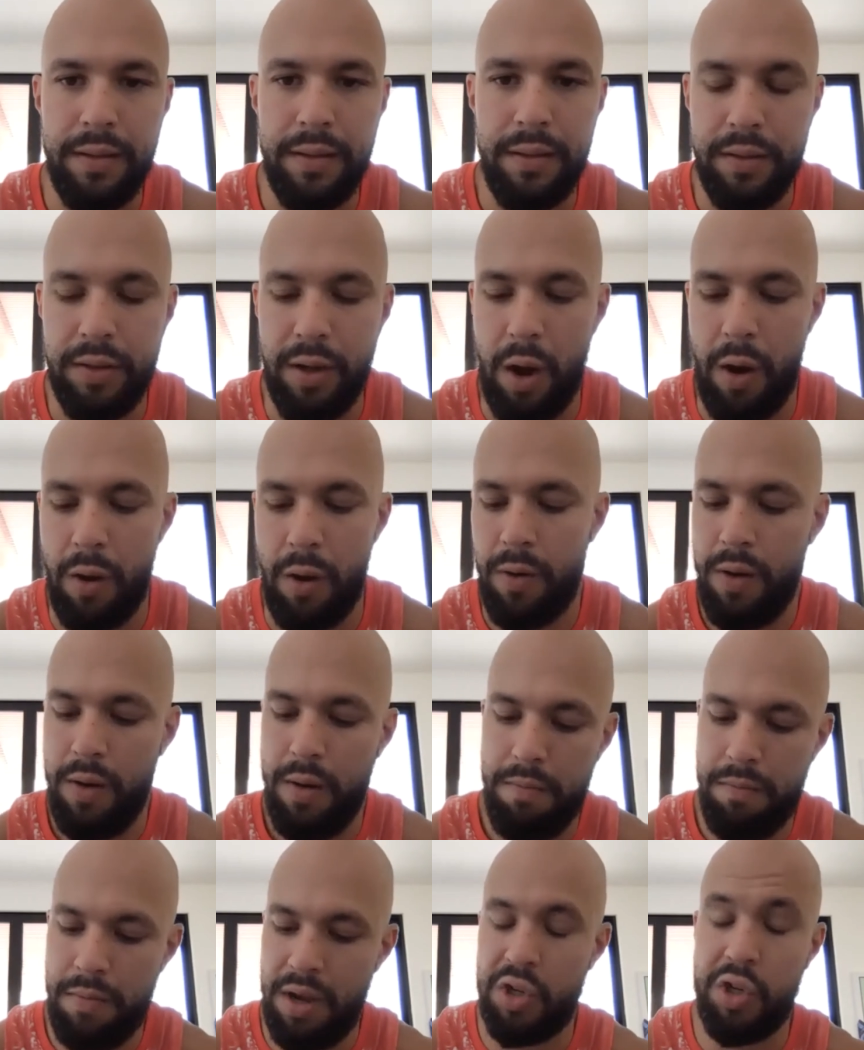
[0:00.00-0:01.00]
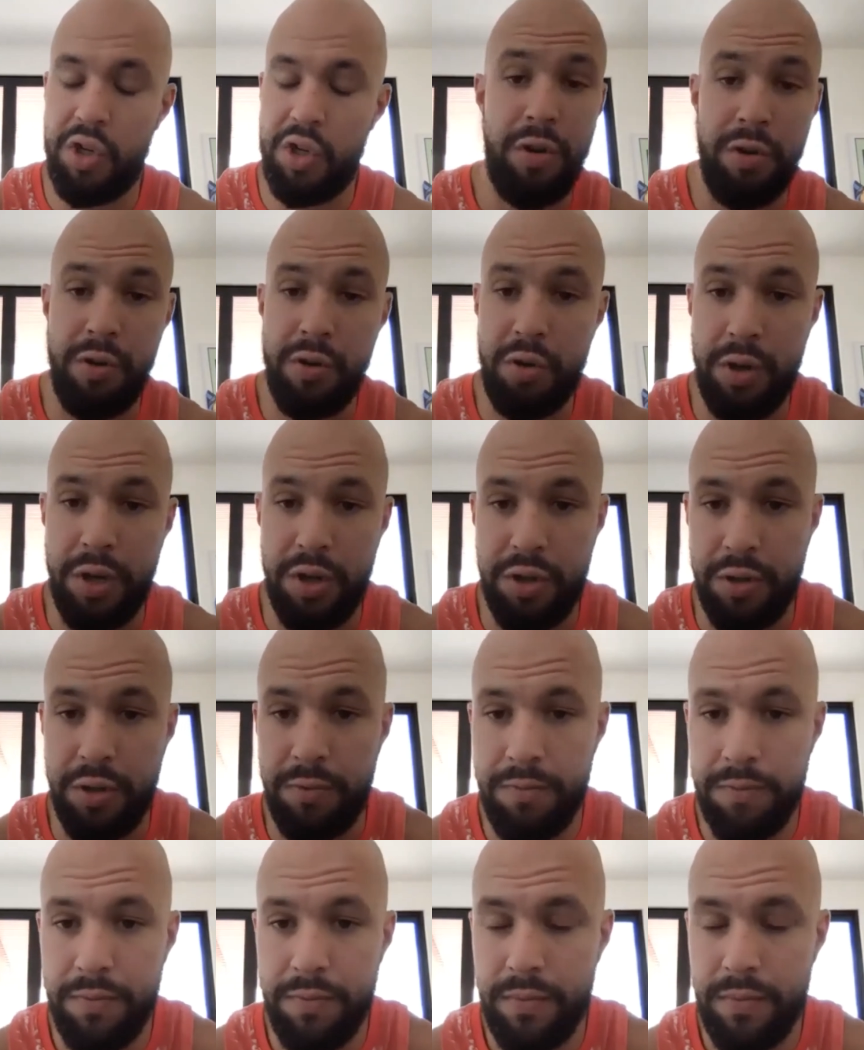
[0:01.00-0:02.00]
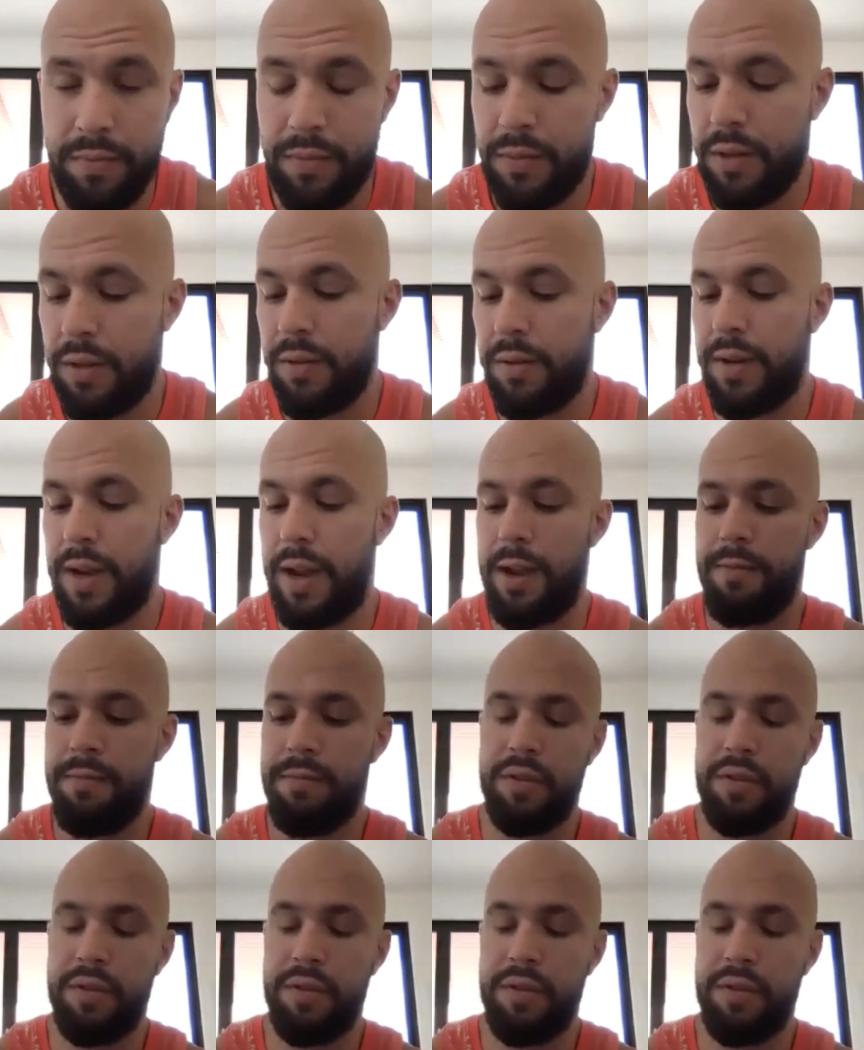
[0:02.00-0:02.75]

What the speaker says: So measure your nutrition, okay?